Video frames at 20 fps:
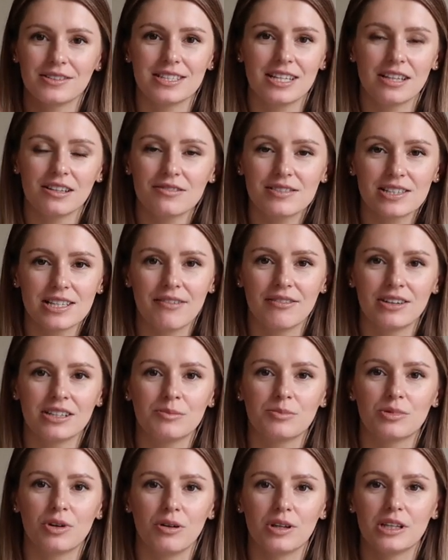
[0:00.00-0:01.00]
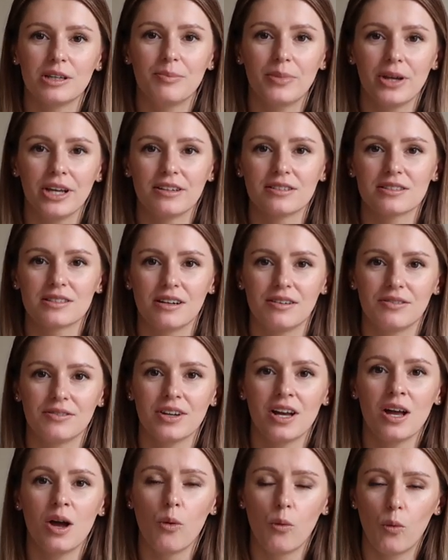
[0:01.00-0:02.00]
a set of 7 probably pairs of
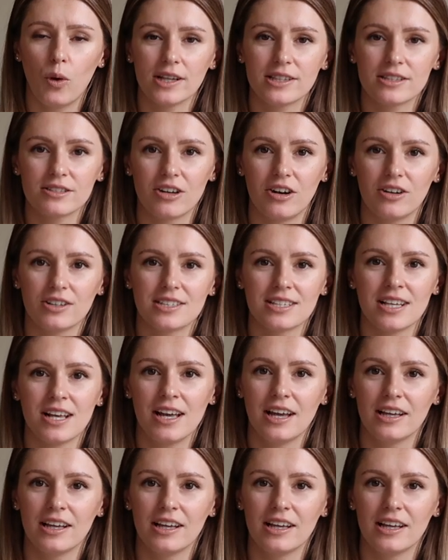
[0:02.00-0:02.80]
white socks,